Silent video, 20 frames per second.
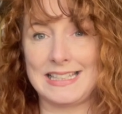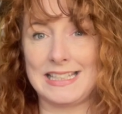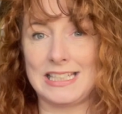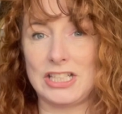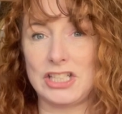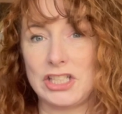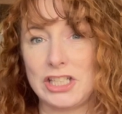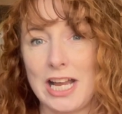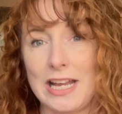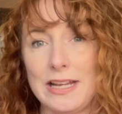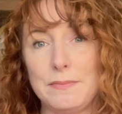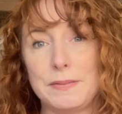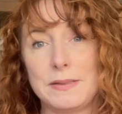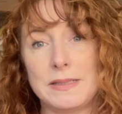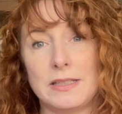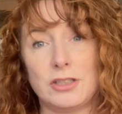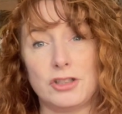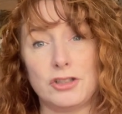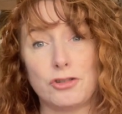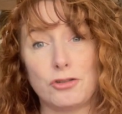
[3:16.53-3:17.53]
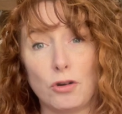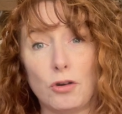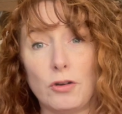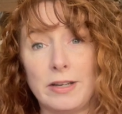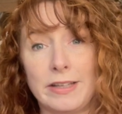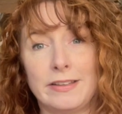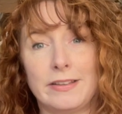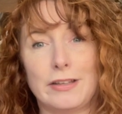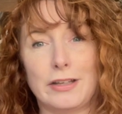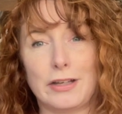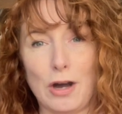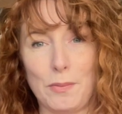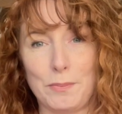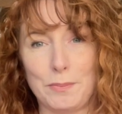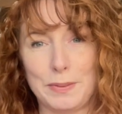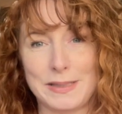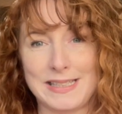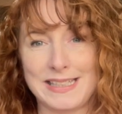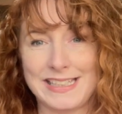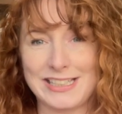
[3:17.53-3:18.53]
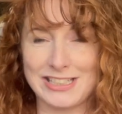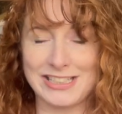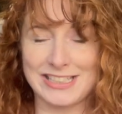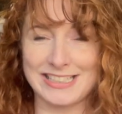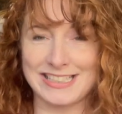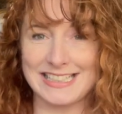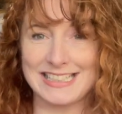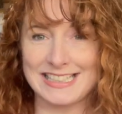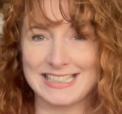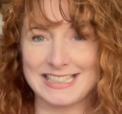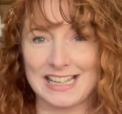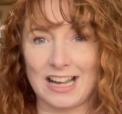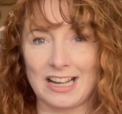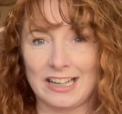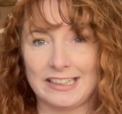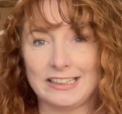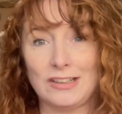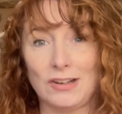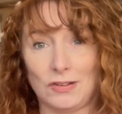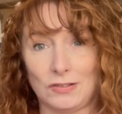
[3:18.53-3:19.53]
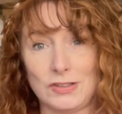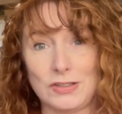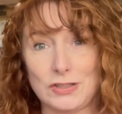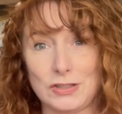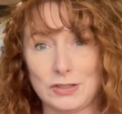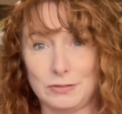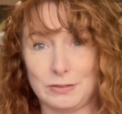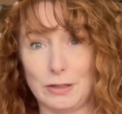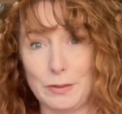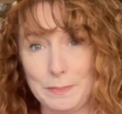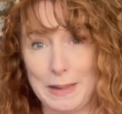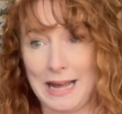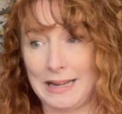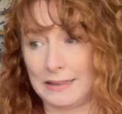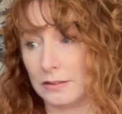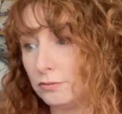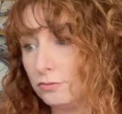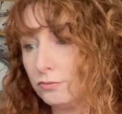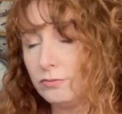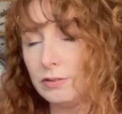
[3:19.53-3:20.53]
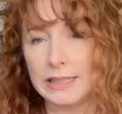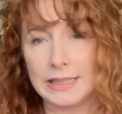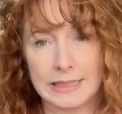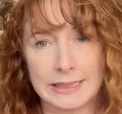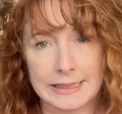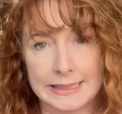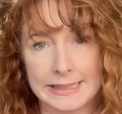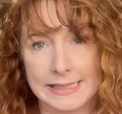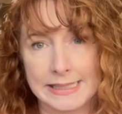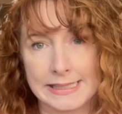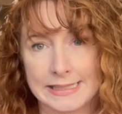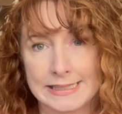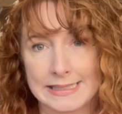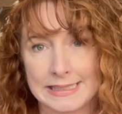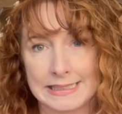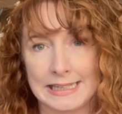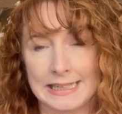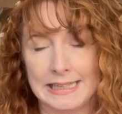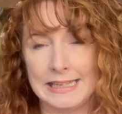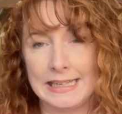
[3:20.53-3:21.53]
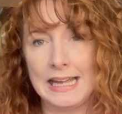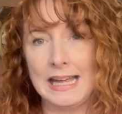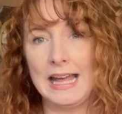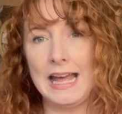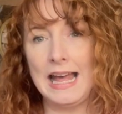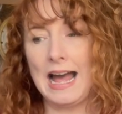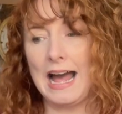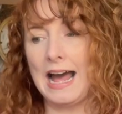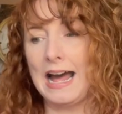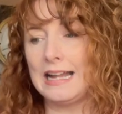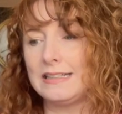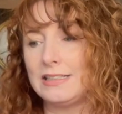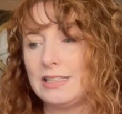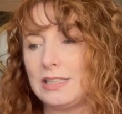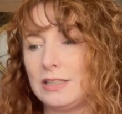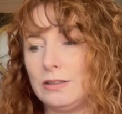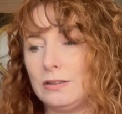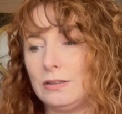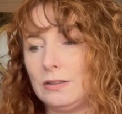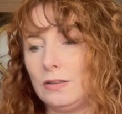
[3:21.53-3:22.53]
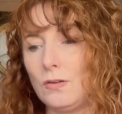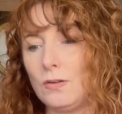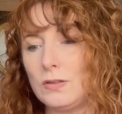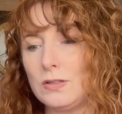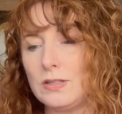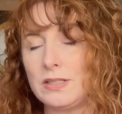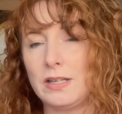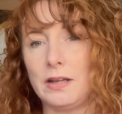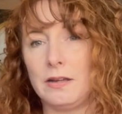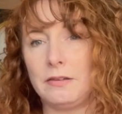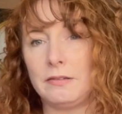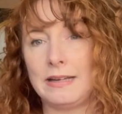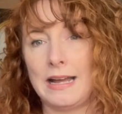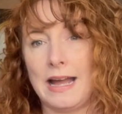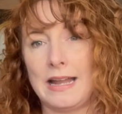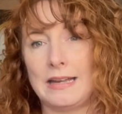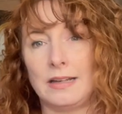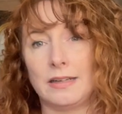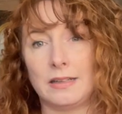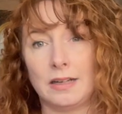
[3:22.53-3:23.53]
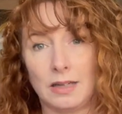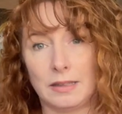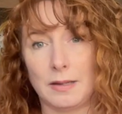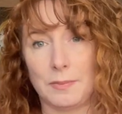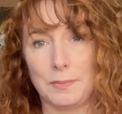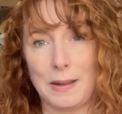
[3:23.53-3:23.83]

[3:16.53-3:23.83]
the shapes and drawing the composition and design onto your panel really easily. And you'll also get a colour